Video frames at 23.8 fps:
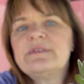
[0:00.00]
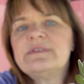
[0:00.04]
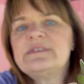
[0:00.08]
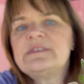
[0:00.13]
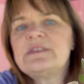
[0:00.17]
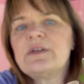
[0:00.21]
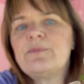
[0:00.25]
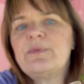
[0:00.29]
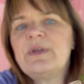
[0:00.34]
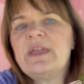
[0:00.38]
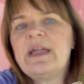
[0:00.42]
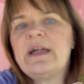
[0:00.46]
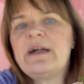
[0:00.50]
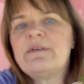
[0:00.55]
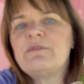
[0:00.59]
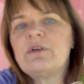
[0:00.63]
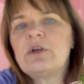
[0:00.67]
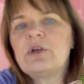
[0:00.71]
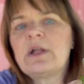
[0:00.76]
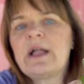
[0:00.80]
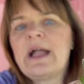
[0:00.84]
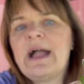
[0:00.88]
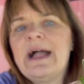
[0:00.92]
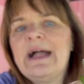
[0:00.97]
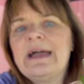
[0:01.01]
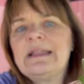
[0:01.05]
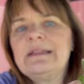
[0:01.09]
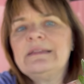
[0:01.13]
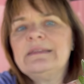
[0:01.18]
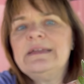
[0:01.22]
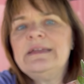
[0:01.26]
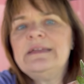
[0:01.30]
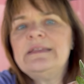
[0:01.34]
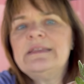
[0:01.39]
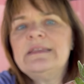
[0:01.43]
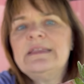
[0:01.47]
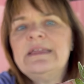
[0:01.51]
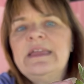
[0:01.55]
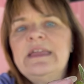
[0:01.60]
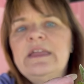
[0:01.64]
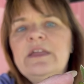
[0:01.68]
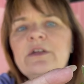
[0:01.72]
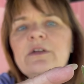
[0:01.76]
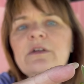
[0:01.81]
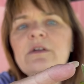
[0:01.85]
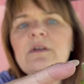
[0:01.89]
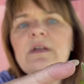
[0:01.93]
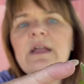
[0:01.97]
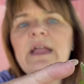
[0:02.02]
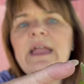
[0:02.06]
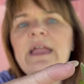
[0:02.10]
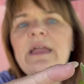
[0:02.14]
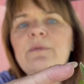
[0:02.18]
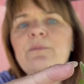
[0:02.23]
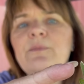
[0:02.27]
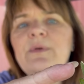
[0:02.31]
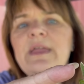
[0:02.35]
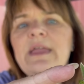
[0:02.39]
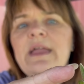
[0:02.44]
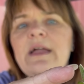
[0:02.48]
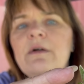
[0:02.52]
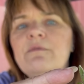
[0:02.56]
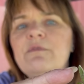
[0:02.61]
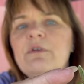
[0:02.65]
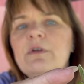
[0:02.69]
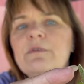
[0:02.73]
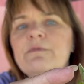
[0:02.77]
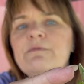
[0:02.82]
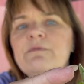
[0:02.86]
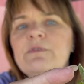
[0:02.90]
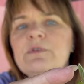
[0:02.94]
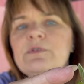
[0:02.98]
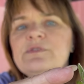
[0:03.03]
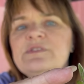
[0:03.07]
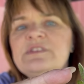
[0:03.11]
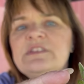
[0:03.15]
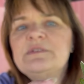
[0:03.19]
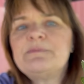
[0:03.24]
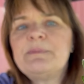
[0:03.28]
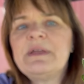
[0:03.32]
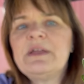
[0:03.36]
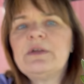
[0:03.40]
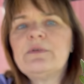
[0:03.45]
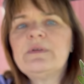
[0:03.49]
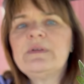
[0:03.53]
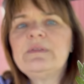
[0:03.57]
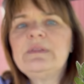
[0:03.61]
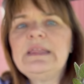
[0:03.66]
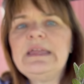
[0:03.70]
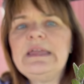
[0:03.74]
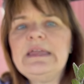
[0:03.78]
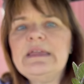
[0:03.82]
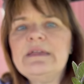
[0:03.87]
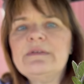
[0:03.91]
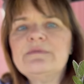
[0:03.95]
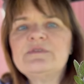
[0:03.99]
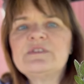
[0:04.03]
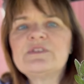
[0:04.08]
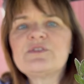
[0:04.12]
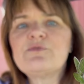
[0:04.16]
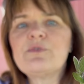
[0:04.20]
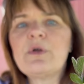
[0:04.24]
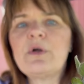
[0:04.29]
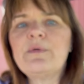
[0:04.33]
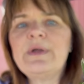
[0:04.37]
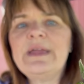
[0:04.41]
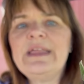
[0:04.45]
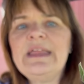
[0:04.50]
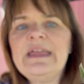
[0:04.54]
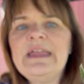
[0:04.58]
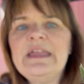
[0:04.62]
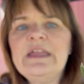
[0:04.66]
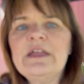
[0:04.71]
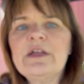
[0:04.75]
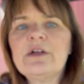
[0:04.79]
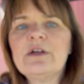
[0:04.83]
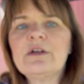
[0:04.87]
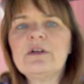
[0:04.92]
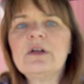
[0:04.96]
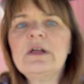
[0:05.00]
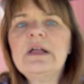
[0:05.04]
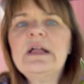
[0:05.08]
So we have our cotyledon here, and we have our first pair of leaves growing here.